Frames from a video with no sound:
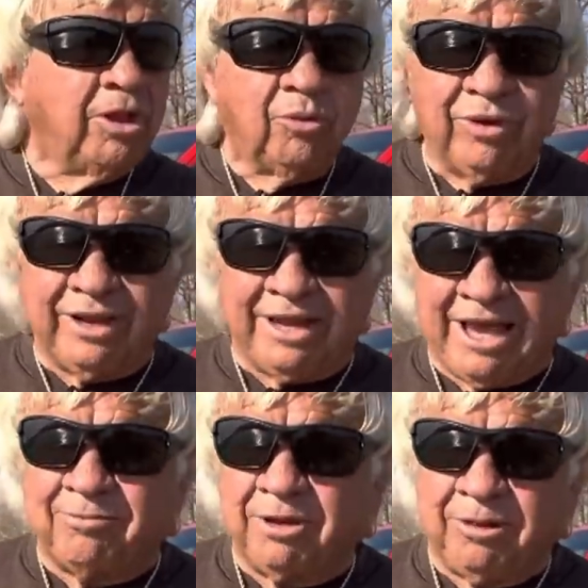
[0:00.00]
We didn't
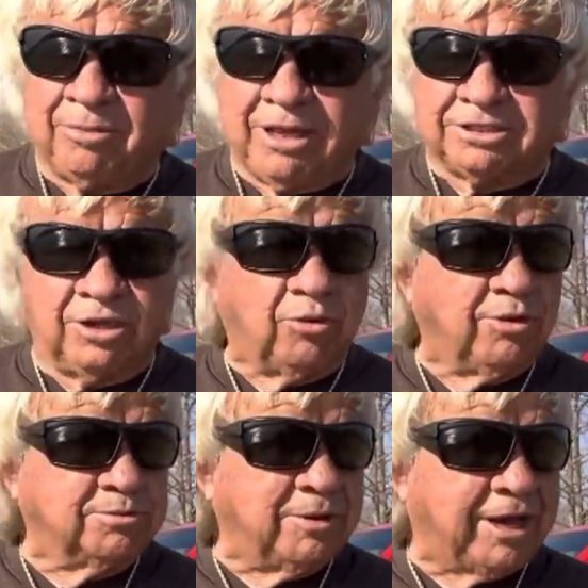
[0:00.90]
have many plastic
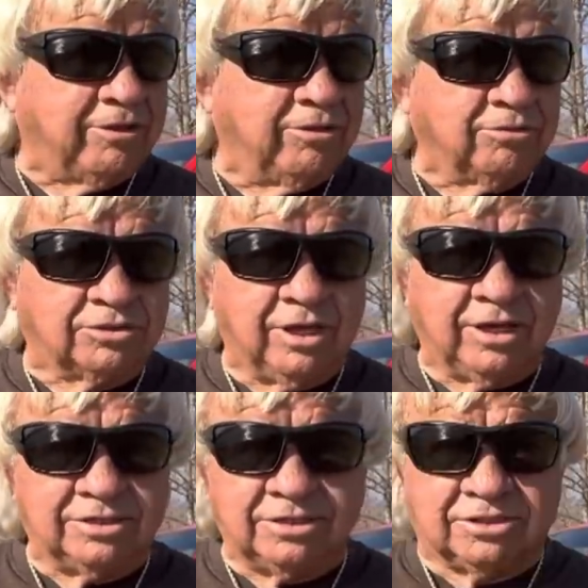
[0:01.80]
worms back in those
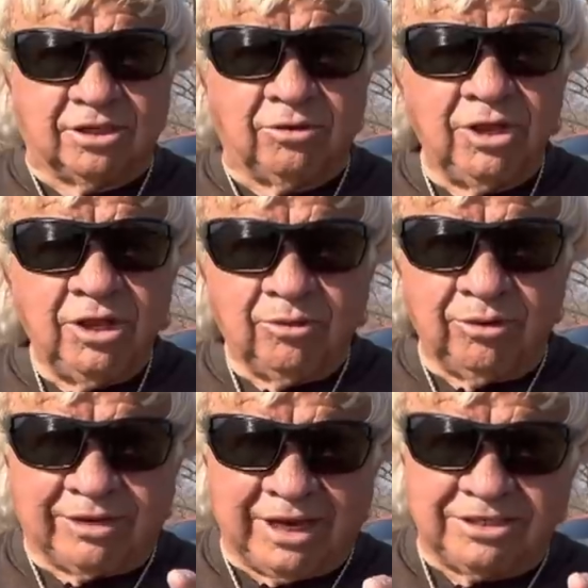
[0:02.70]
days, and so we
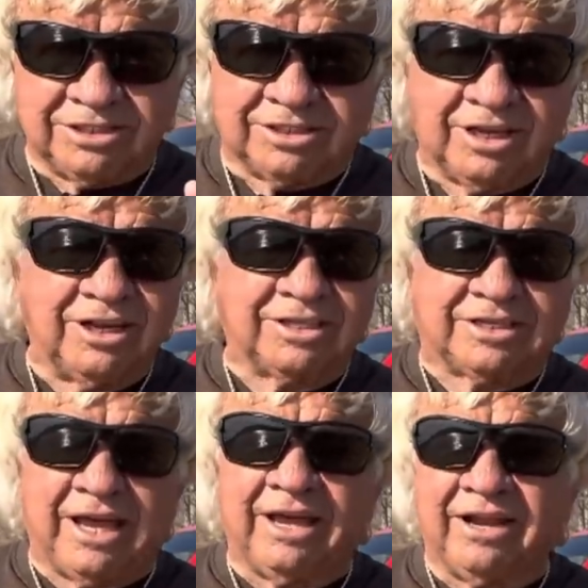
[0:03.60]
would take just the little
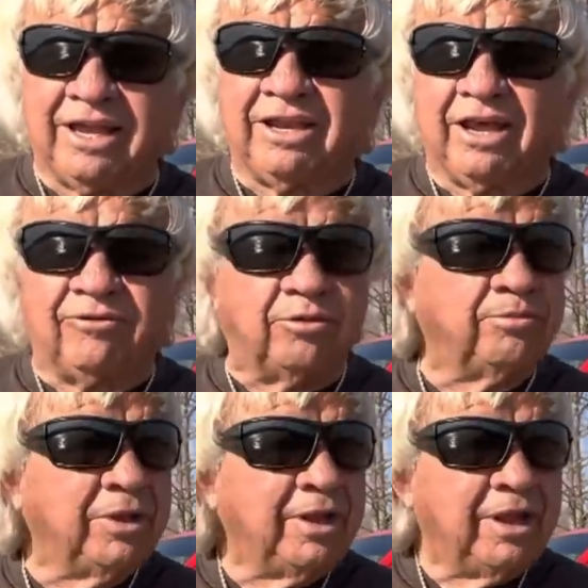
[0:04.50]
tail end of them
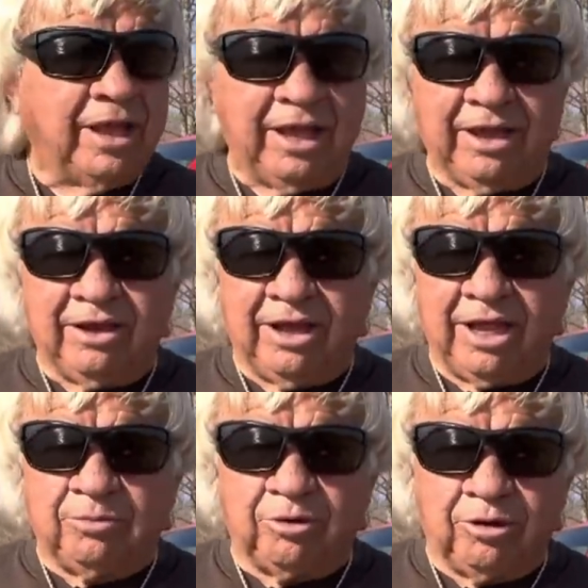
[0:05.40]
and, uh,
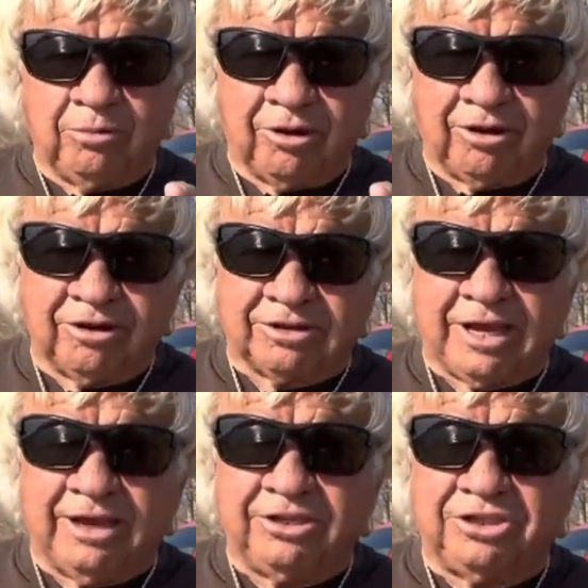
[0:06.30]
and put them on a little
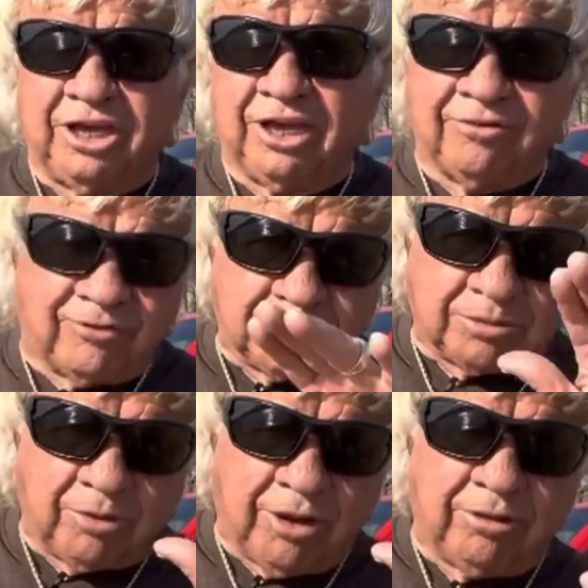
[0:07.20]
tiny jig and fish
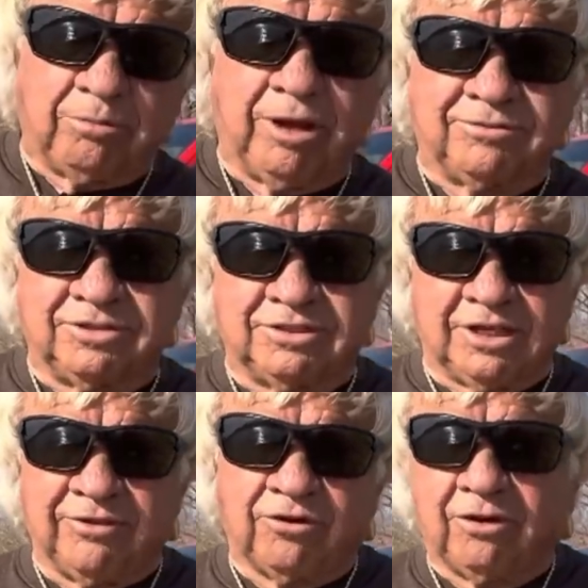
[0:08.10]
them around the bluffs and
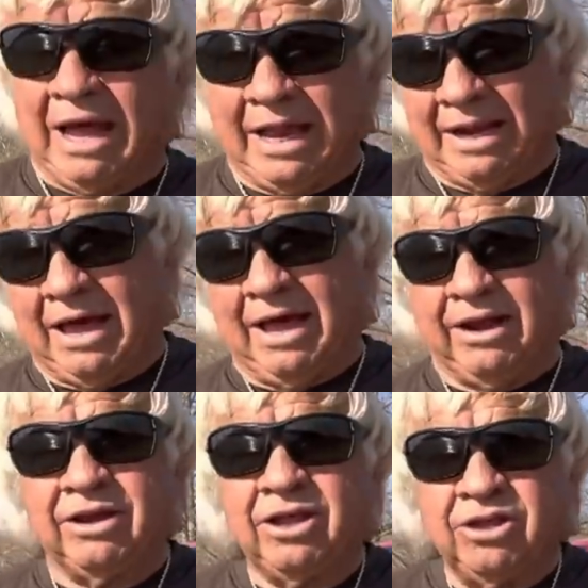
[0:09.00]
stuff on light
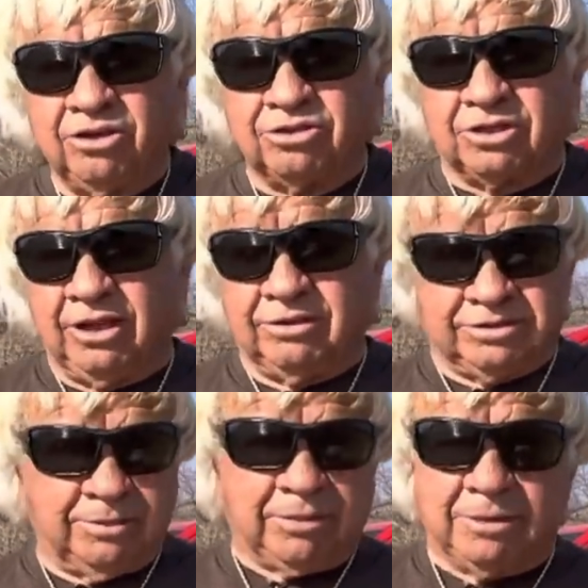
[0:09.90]
line, usually uh,
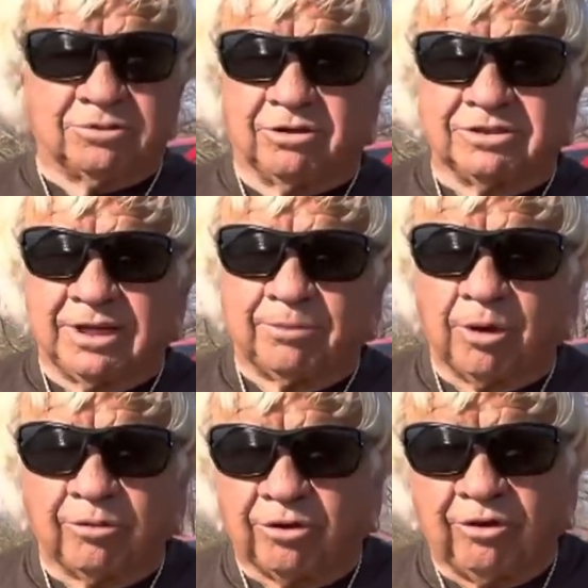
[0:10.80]
sometimes on a
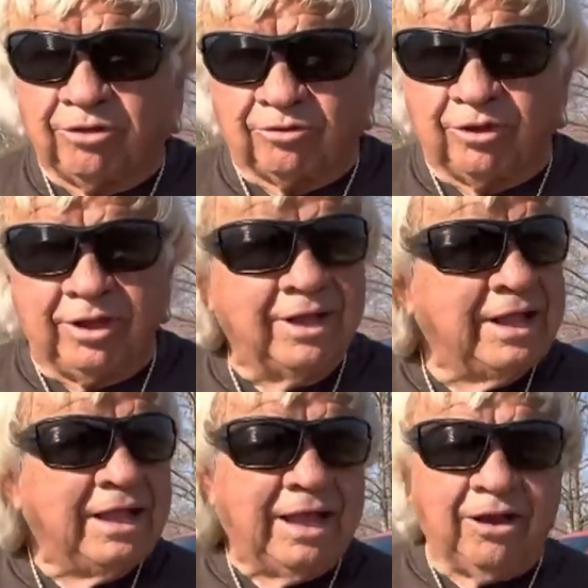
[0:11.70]
Zebco thirty-three,
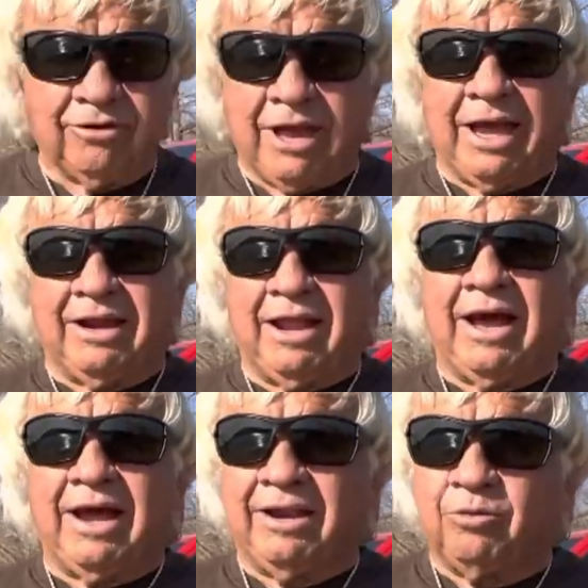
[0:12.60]
on light
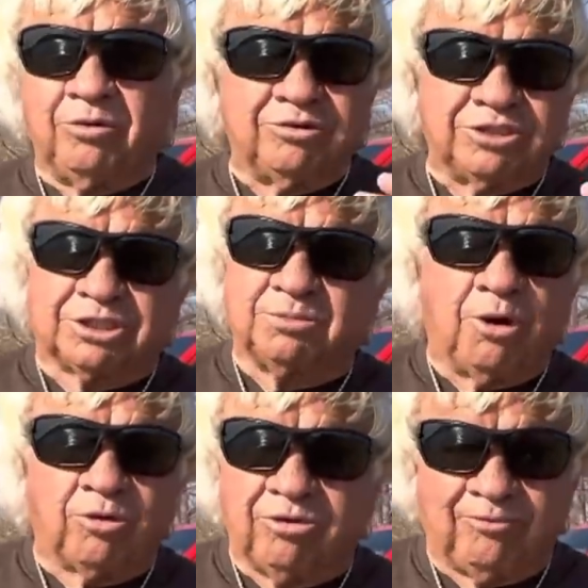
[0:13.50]
line, and we would just
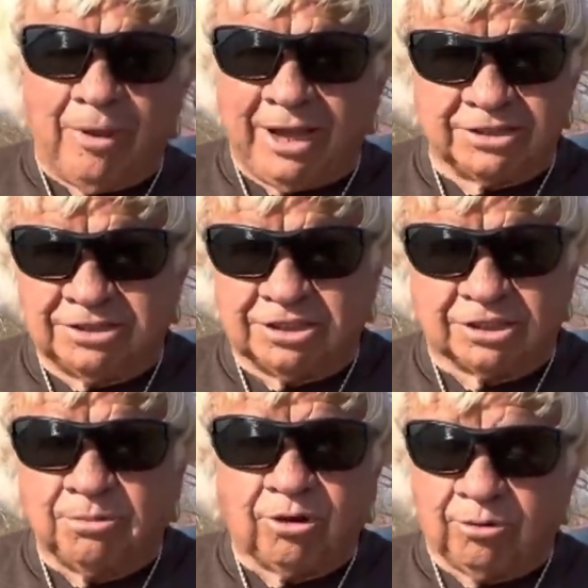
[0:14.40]
smoke the bass, just
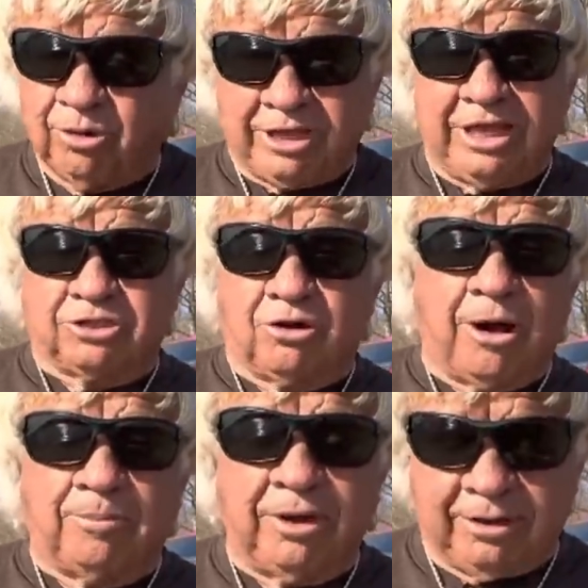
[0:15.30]
smoke them. We catch
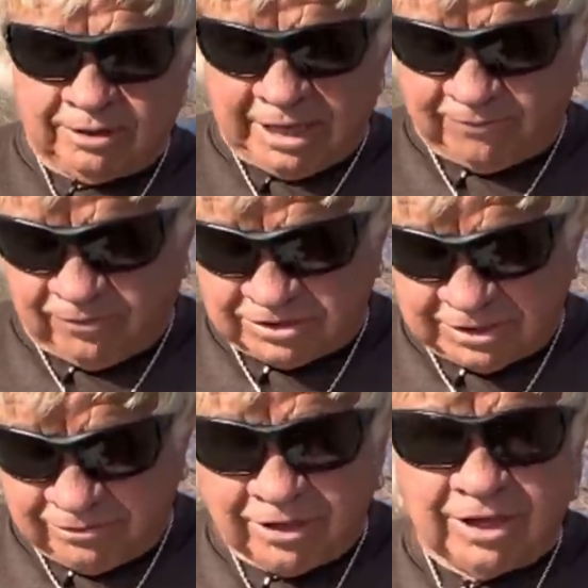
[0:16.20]
crappie and catfish and
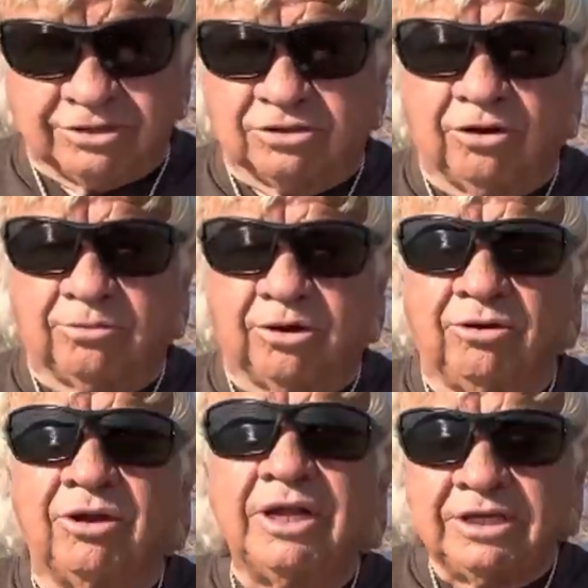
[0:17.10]
everything else on them
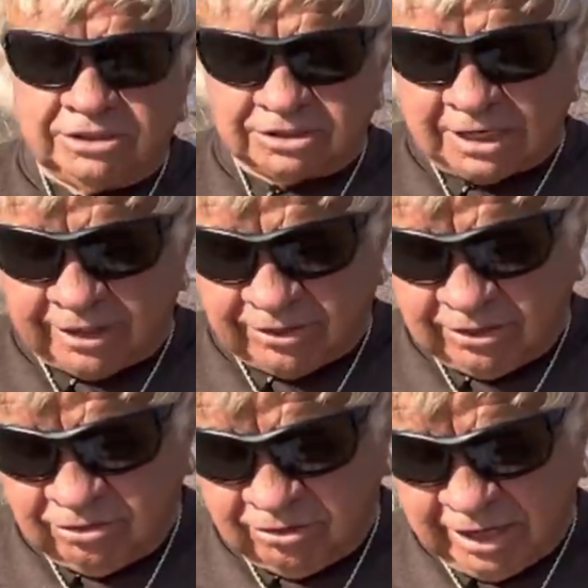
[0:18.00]
too, just like they
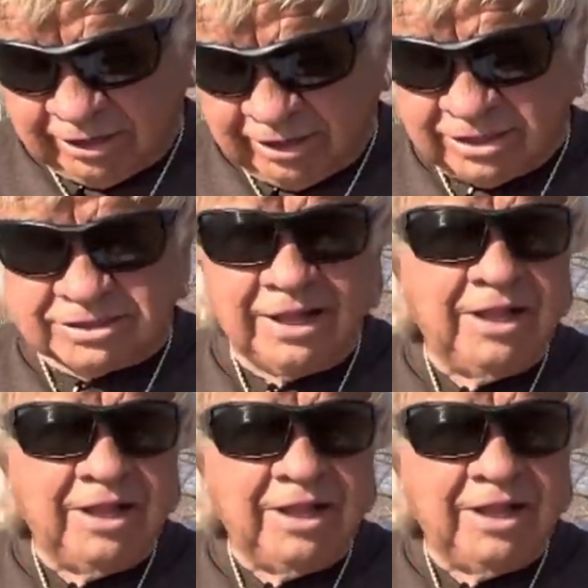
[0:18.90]
do nowadays.